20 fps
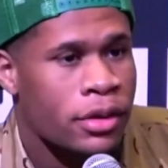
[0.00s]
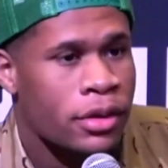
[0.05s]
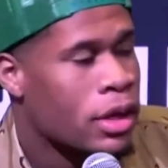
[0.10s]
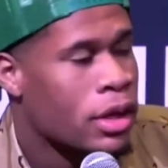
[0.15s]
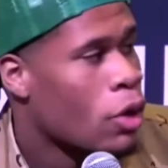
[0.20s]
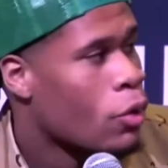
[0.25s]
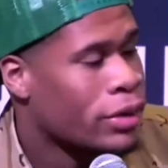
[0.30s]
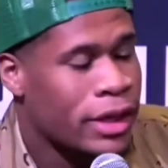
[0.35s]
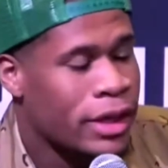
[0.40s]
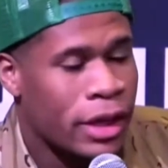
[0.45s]

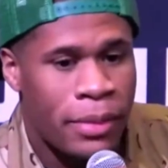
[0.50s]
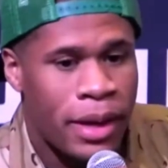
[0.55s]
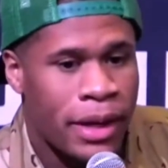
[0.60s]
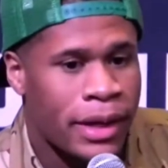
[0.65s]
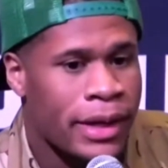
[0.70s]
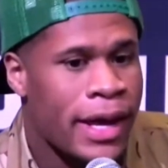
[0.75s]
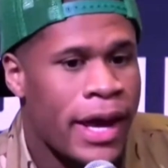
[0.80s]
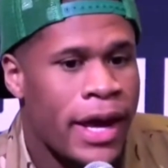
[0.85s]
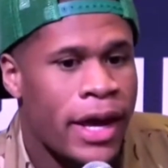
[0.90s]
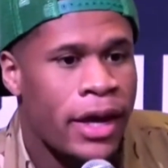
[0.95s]
thank my
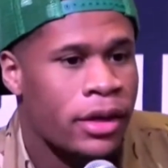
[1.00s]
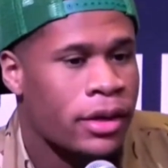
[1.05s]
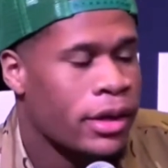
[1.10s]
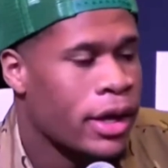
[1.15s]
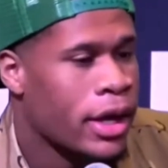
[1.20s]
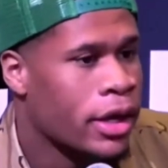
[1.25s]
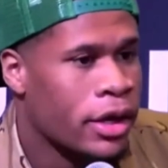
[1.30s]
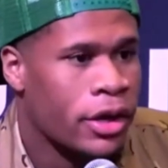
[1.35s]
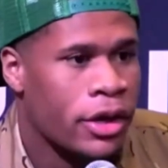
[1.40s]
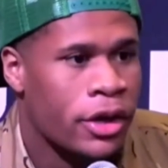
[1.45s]
dad,
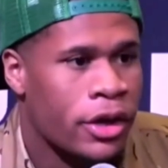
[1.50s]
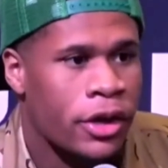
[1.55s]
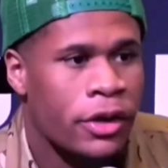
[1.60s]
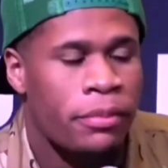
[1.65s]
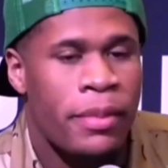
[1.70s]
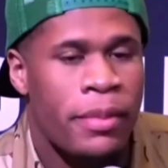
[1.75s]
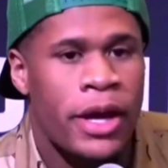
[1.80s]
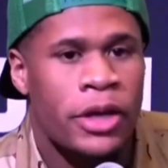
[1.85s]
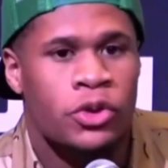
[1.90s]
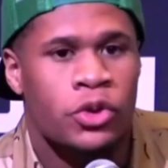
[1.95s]
Aaron,
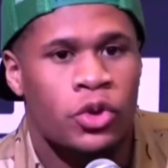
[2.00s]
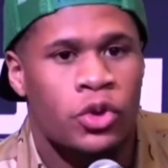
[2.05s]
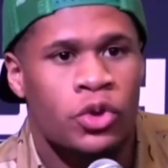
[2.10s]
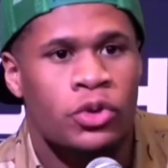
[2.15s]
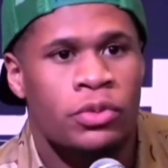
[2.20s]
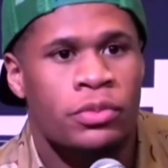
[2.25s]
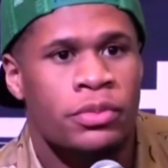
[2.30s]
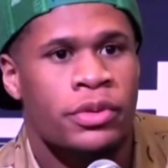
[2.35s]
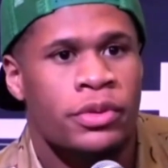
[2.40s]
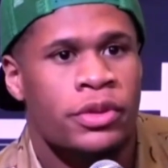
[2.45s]

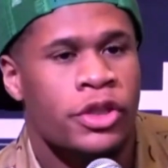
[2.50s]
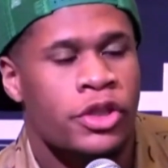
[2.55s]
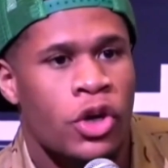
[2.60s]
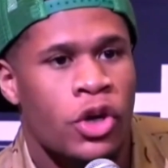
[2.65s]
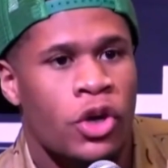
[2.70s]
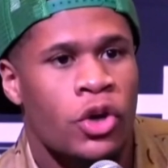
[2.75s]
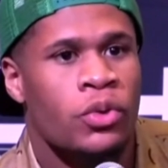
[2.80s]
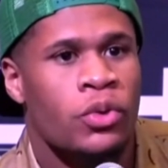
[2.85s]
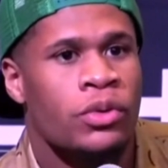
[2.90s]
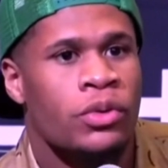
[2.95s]
Metro, Zone,
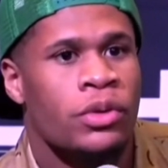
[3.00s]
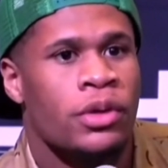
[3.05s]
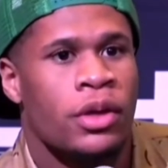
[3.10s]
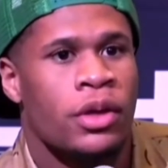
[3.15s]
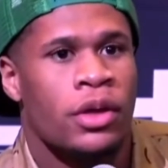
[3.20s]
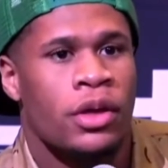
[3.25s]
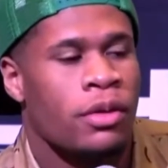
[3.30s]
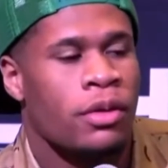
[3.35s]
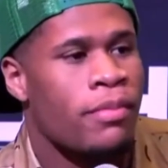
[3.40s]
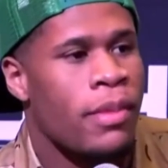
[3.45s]

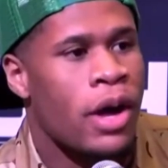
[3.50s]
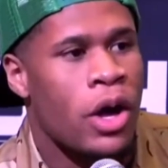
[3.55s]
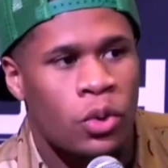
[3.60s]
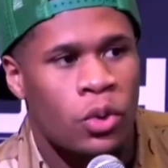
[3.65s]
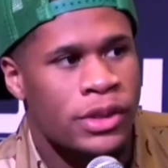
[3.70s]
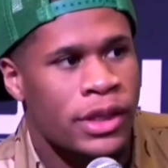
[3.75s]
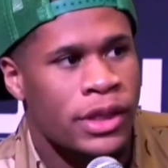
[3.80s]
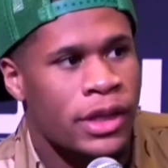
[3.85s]
my whole team.